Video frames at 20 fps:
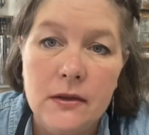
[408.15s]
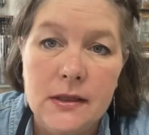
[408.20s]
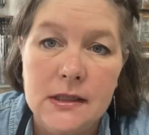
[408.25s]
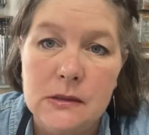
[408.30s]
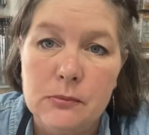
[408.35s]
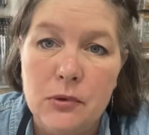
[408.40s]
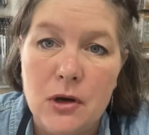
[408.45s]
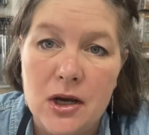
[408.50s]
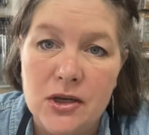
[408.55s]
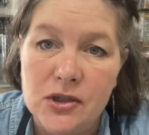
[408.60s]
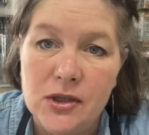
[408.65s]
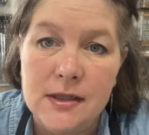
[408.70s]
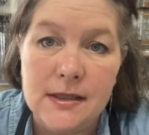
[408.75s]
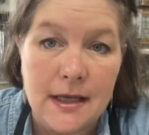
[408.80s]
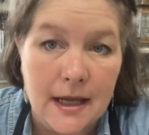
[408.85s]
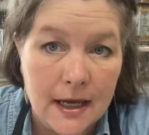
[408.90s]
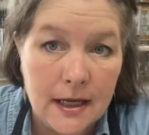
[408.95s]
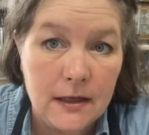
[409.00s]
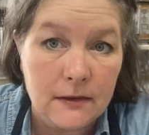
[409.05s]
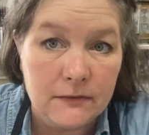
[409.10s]
this project
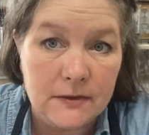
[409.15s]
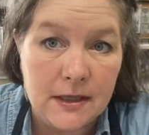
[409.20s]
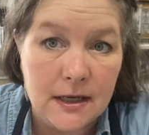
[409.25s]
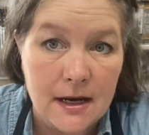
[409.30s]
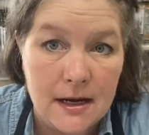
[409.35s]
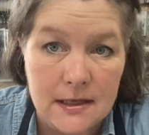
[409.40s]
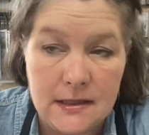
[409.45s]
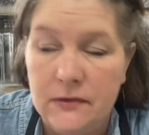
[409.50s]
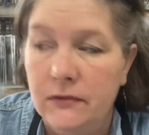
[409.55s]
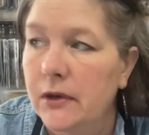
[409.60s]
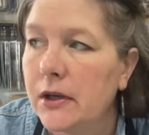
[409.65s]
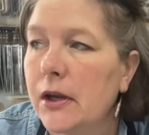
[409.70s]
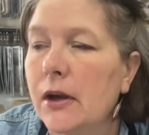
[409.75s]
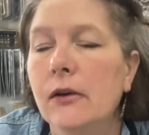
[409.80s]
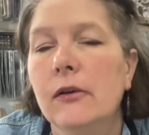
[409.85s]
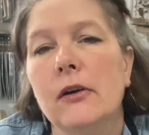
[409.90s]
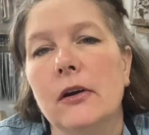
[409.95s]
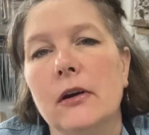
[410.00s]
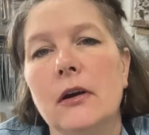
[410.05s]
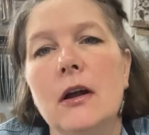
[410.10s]
ahead of today's
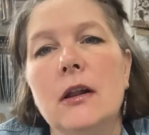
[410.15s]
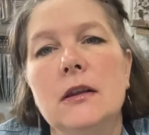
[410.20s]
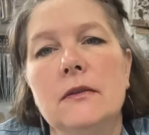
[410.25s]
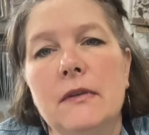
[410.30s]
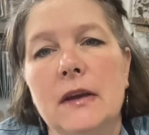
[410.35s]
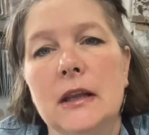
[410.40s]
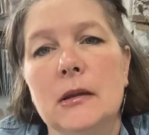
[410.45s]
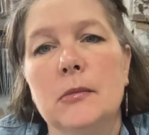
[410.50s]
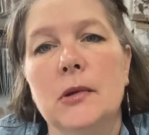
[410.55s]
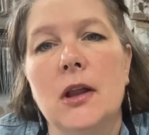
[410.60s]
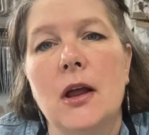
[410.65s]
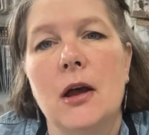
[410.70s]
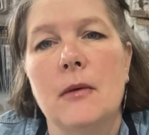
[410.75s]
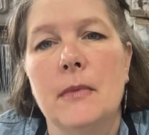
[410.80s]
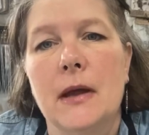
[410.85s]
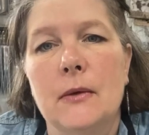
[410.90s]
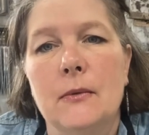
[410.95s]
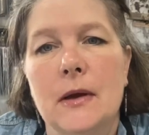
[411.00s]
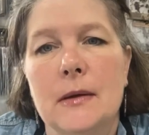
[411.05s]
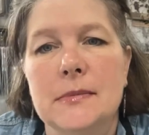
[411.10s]
video are all available on
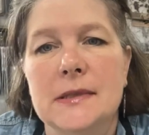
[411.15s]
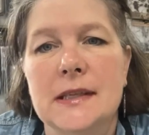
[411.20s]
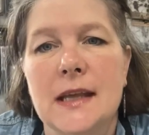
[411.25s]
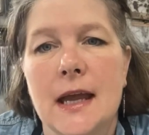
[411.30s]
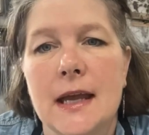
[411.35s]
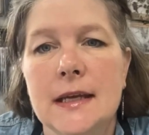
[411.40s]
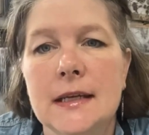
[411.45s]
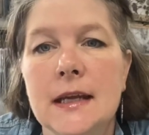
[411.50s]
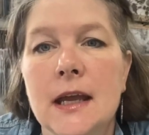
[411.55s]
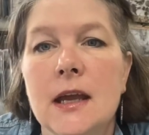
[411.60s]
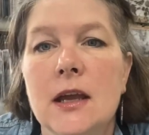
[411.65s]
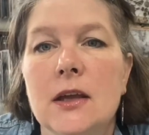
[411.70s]
my website.